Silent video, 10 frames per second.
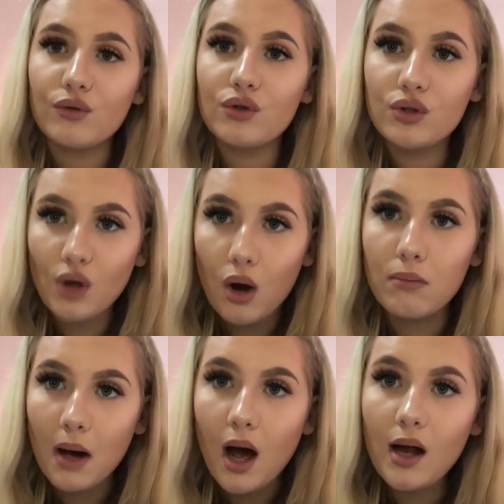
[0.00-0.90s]
so
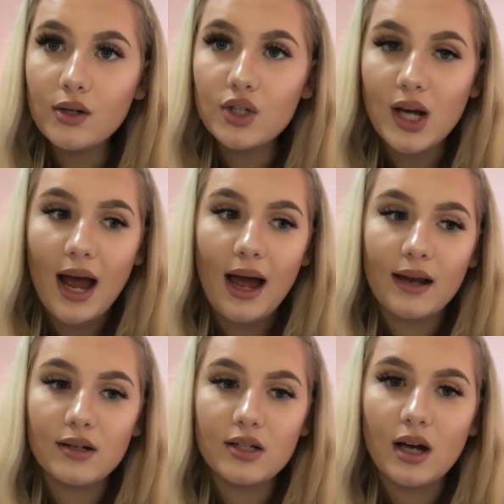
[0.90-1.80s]
much,
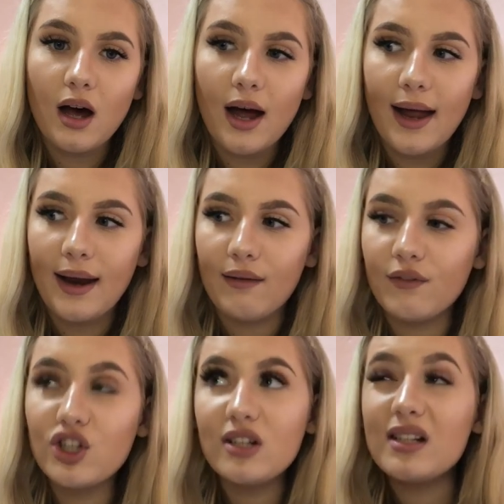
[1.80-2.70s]
and
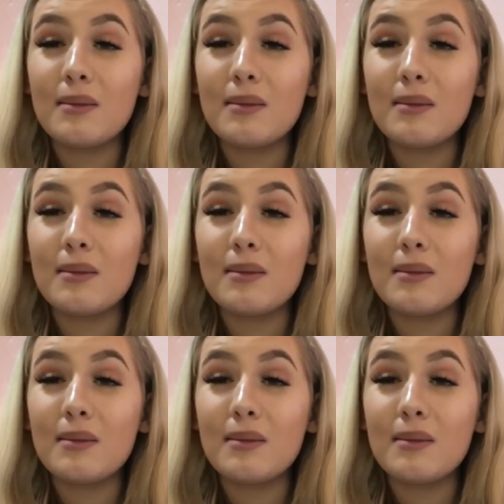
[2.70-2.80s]
I've just